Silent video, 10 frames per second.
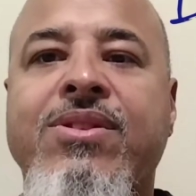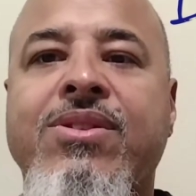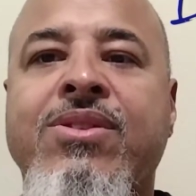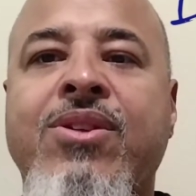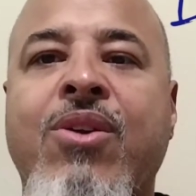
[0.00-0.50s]

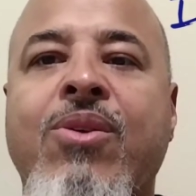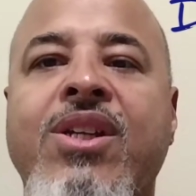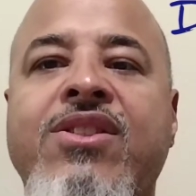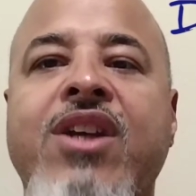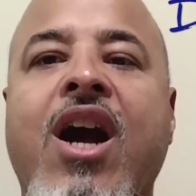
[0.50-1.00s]
You know,
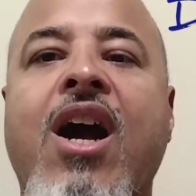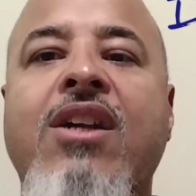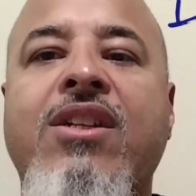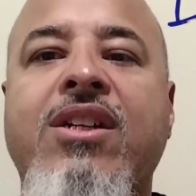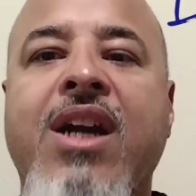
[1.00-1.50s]
it's
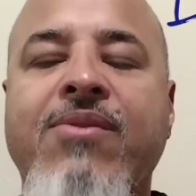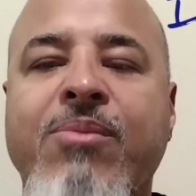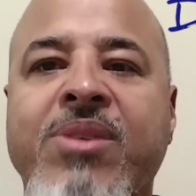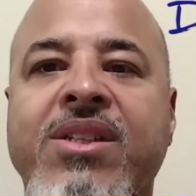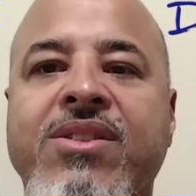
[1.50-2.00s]
our
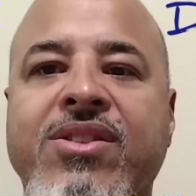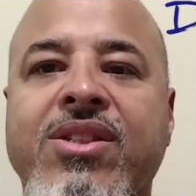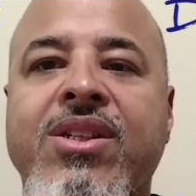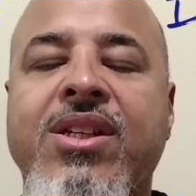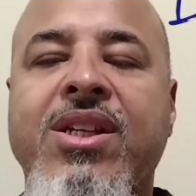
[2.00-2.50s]
government's